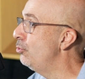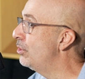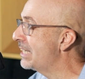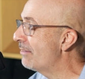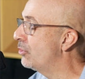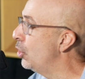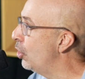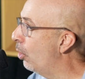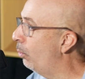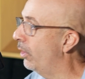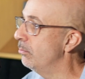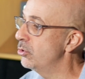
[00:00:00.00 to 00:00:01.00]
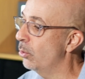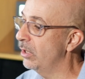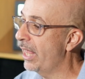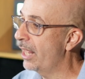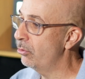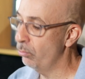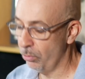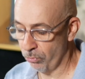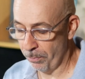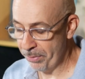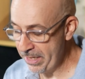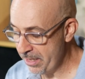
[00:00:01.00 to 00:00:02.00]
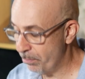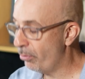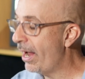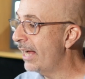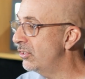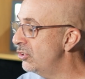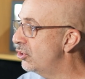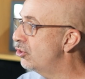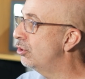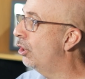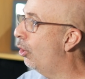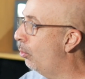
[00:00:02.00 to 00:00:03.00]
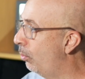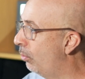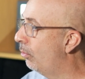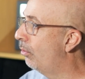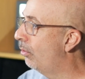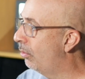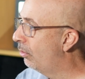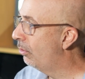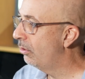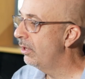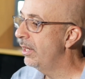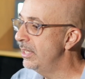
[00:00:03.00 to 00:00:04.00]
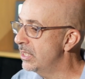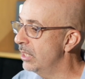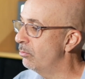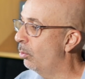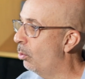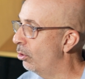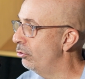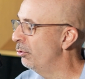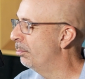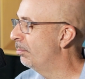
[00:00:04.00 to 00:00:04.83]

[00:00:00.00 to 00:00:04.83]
You just have to know them. So a lot of repeated practice, slow, it's going to reward you.